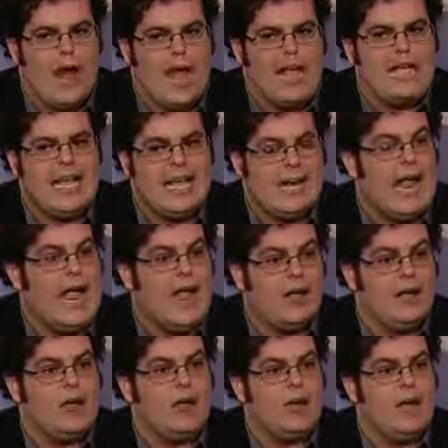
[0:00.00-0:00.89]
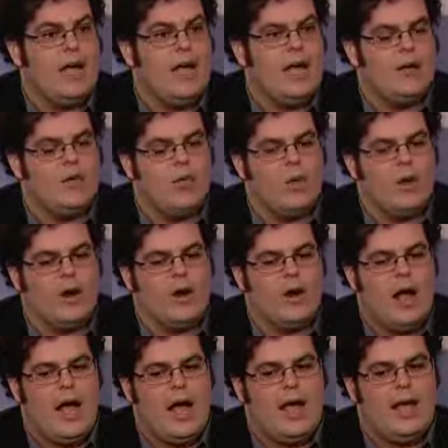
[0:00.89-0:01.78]
I get angry and
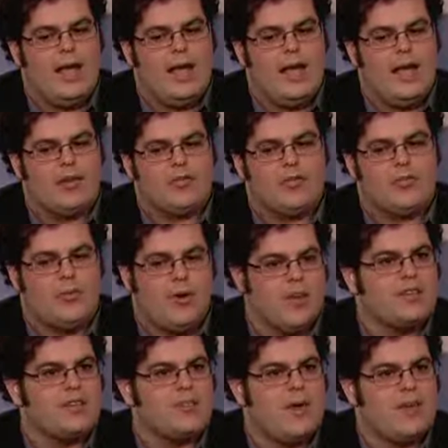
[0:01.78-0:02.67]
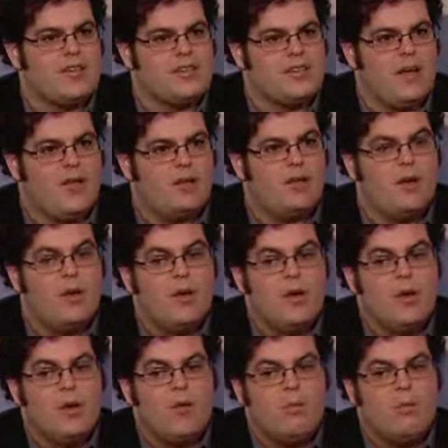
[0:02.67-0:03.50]
where I express myself